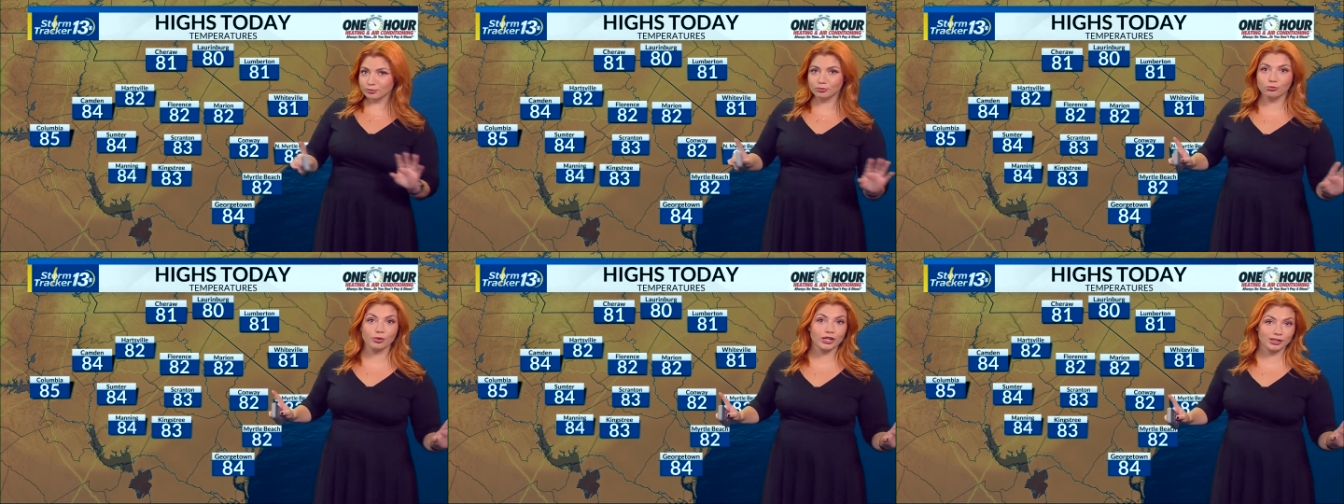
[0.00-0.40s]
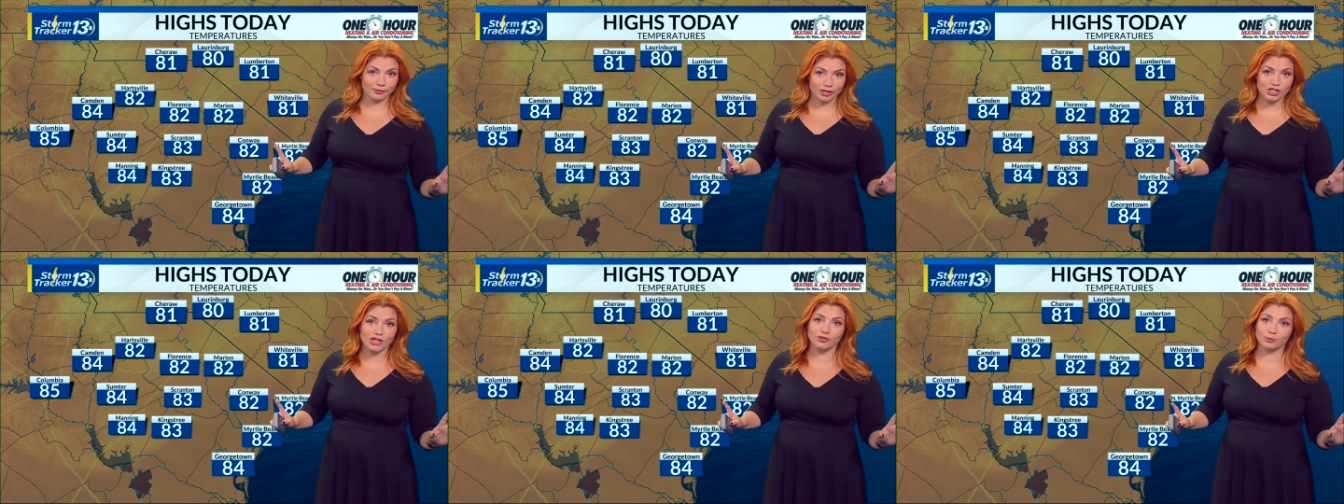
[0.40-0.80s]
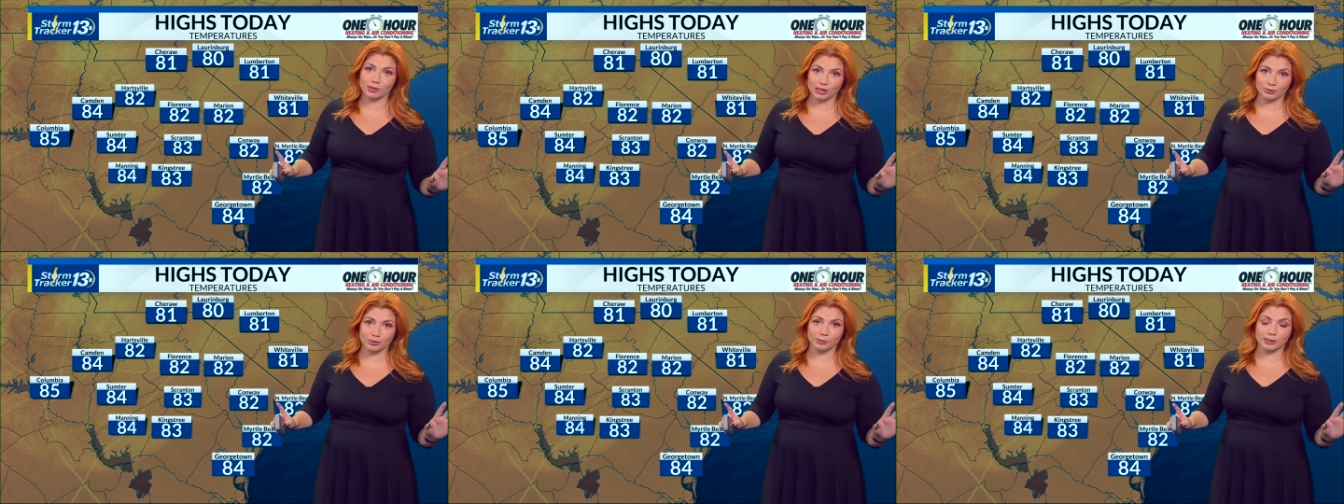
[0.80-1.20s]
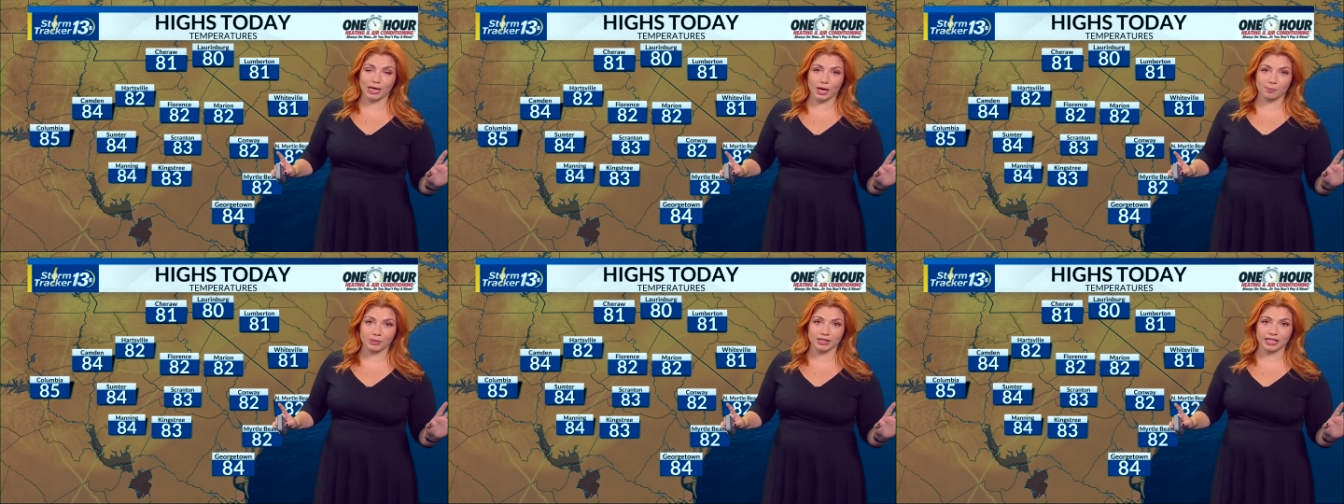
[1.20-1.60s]
pretty much everybody will be
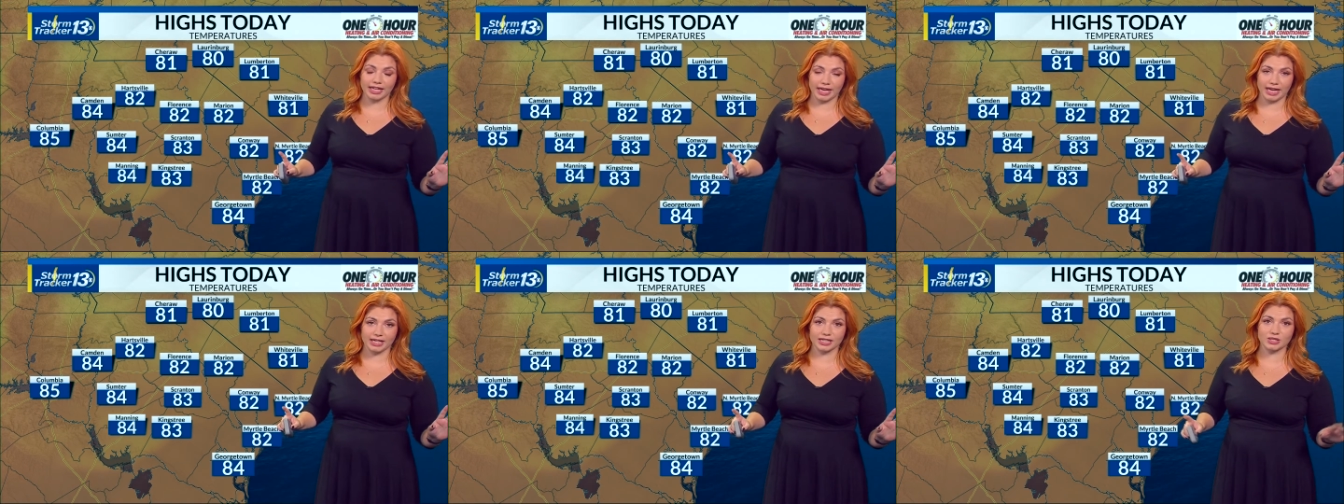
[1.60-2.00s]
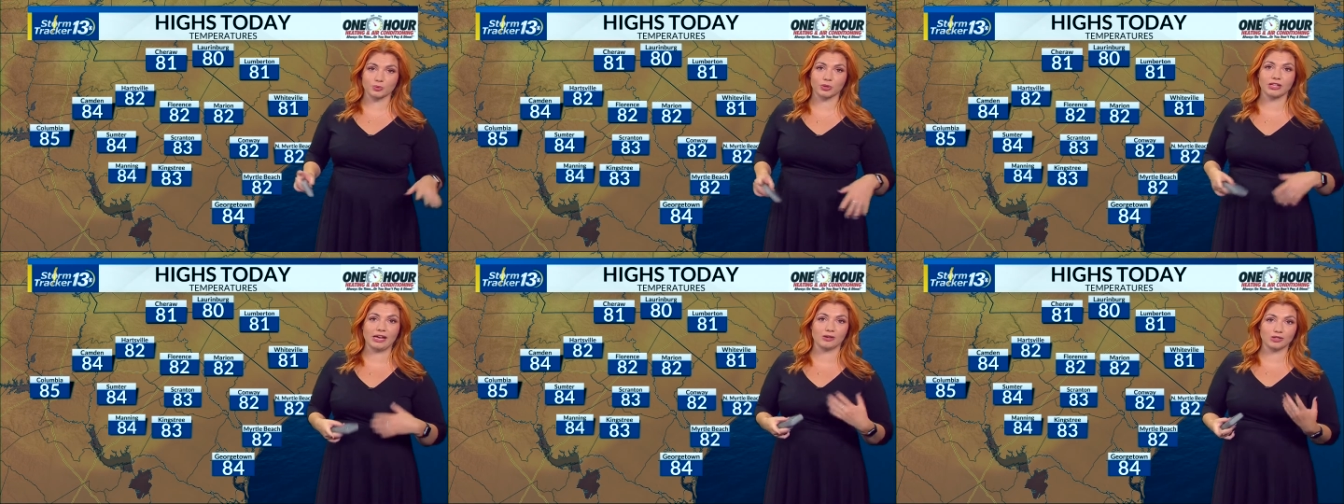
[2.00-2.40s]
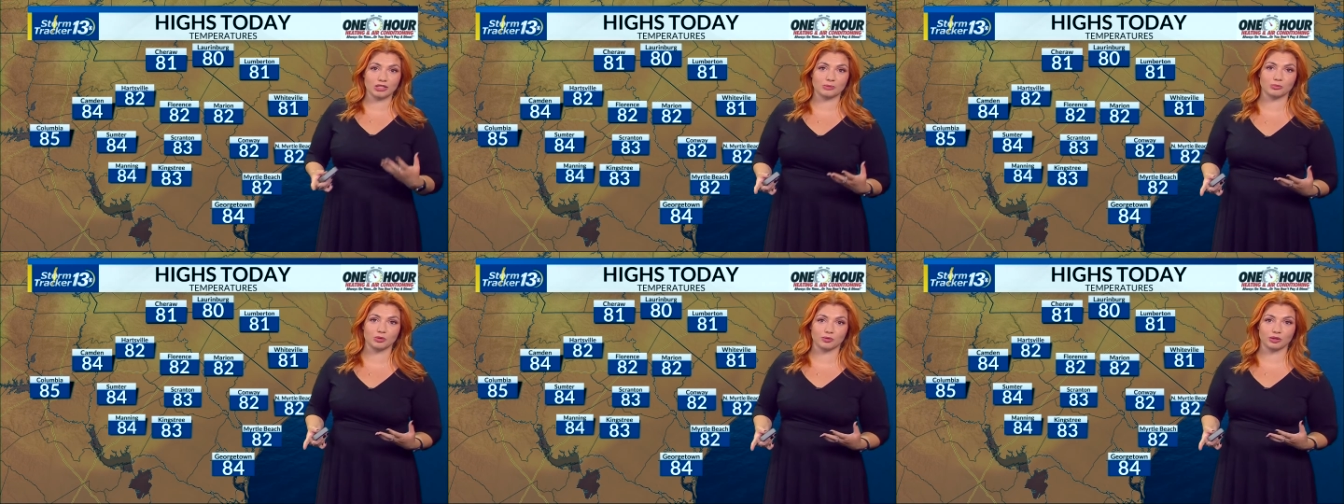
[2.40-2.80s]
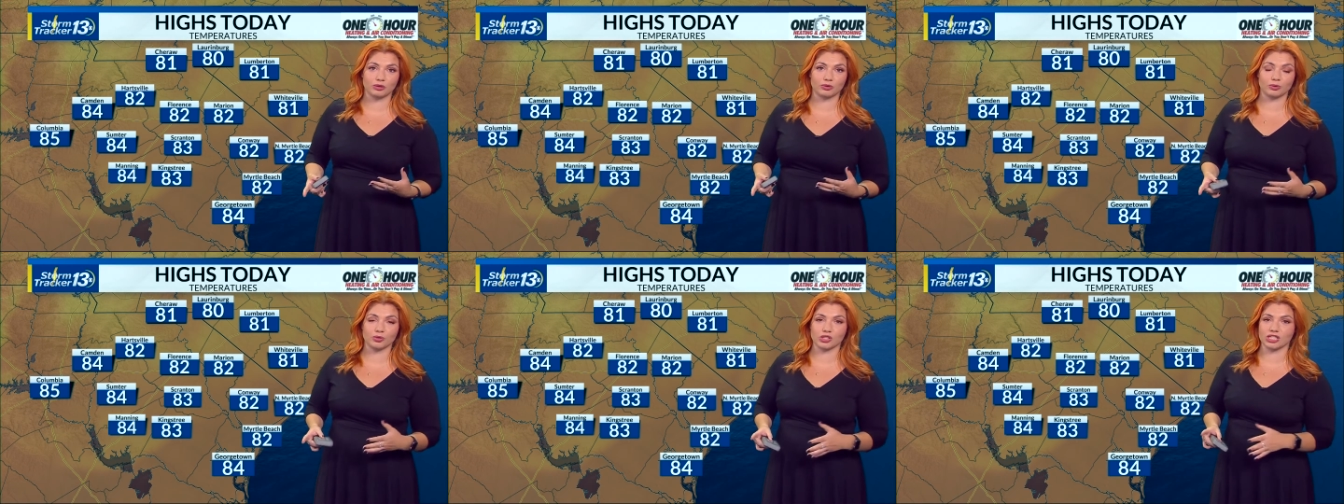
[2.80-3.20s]
up in the 80s with Elsa moving through.